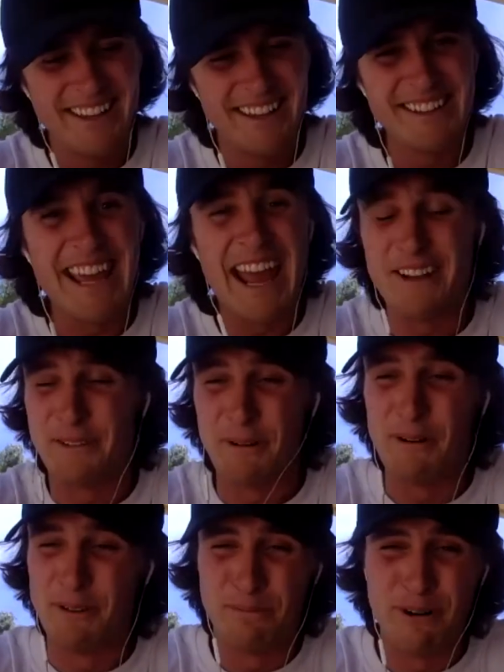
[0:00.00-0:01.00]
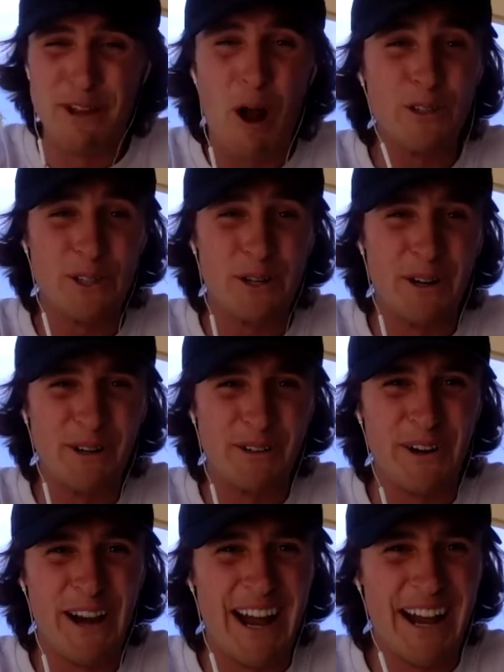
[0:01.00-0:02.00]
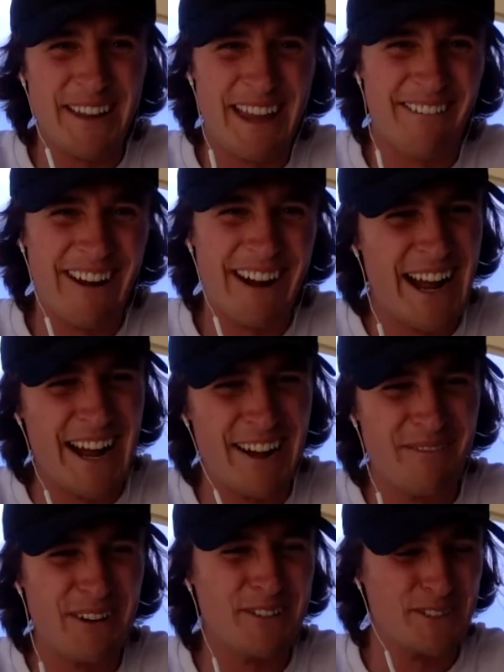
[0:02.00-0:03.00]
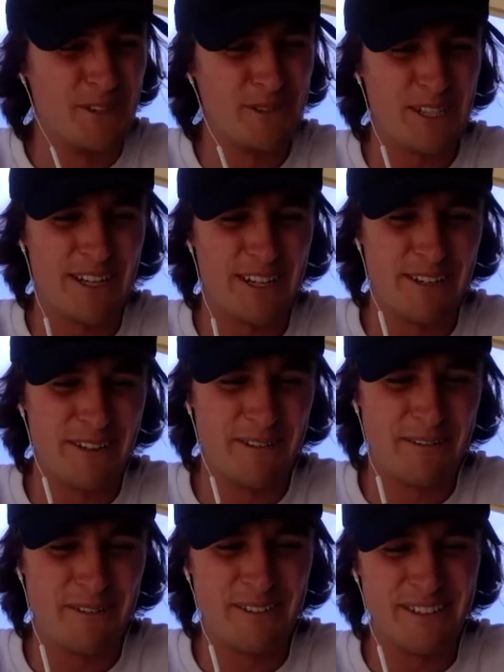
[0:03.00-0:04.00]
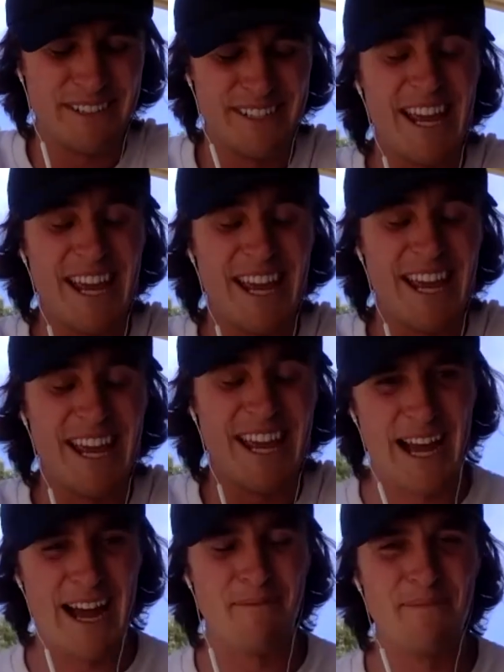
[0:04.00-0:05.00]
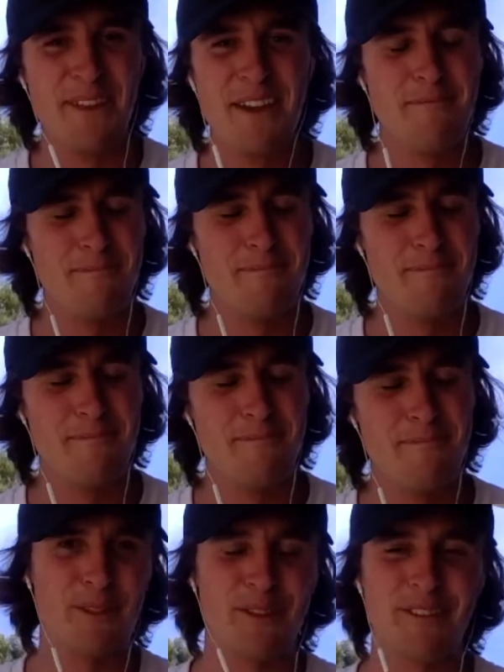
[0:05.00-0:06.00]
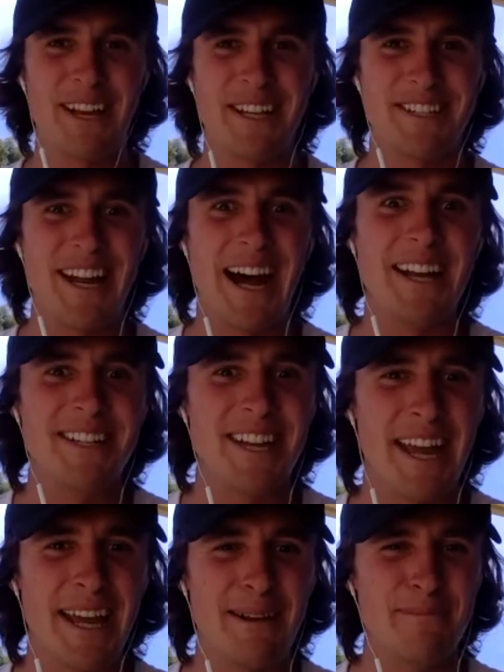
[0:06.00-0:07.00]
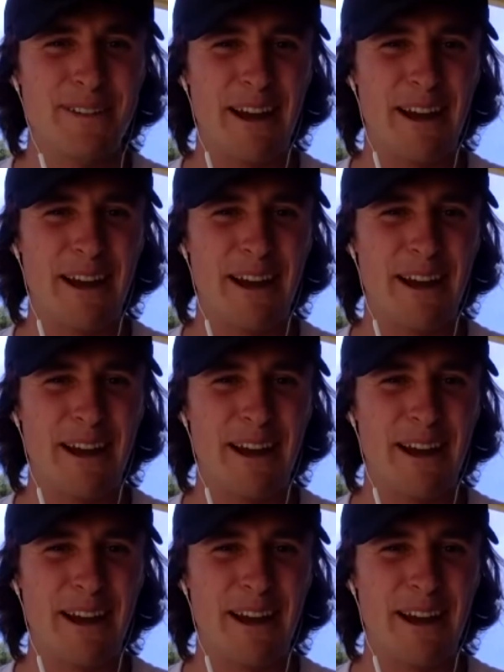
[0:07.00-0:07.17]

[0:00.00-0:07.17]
Yeah, it was a pretty hostile crowd, that one. It was also, it was being both in-state teams.